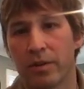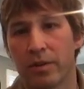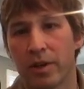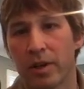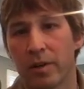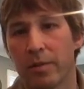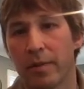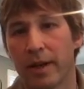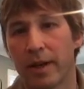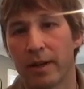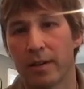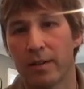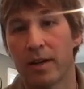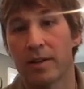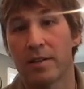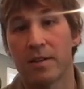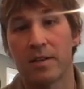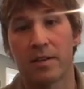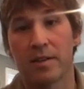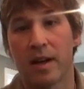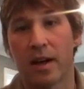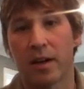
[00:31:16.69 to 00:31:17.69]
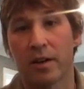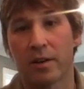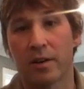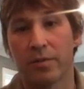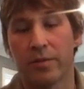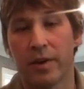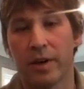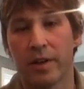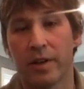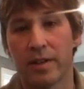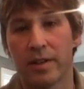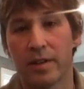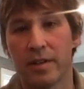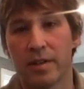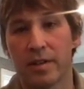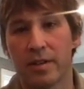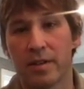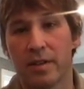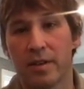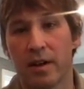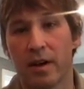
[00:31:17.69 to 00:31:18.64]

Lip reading: You're going to make lots of sacrifices,